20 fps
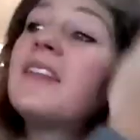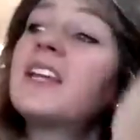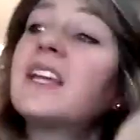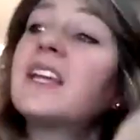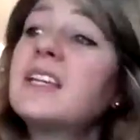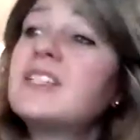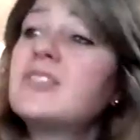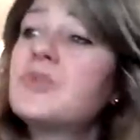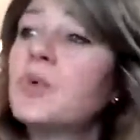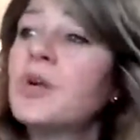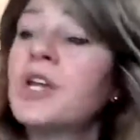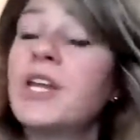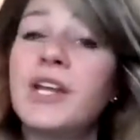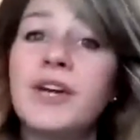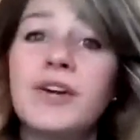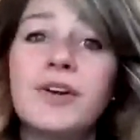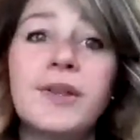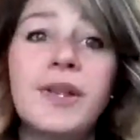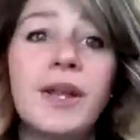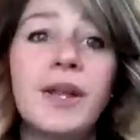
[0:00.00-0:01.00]
the kids were
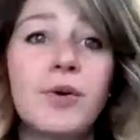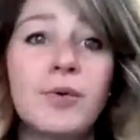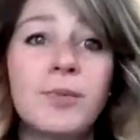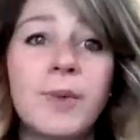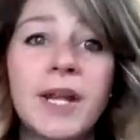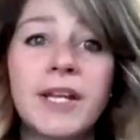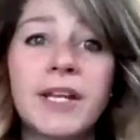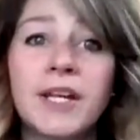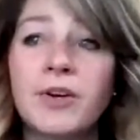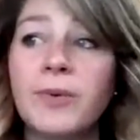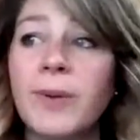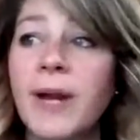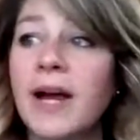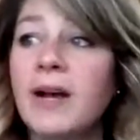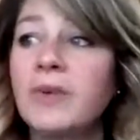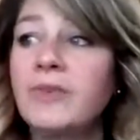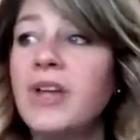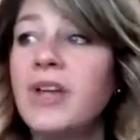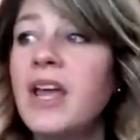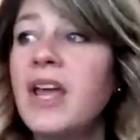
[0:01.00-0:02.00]
here and they were running
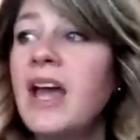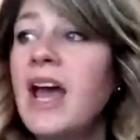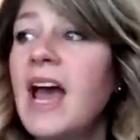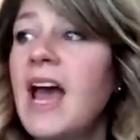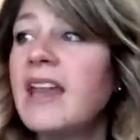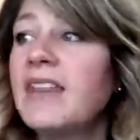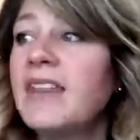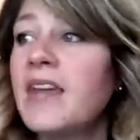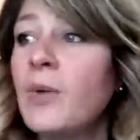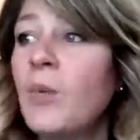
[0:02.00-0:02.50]
around, and they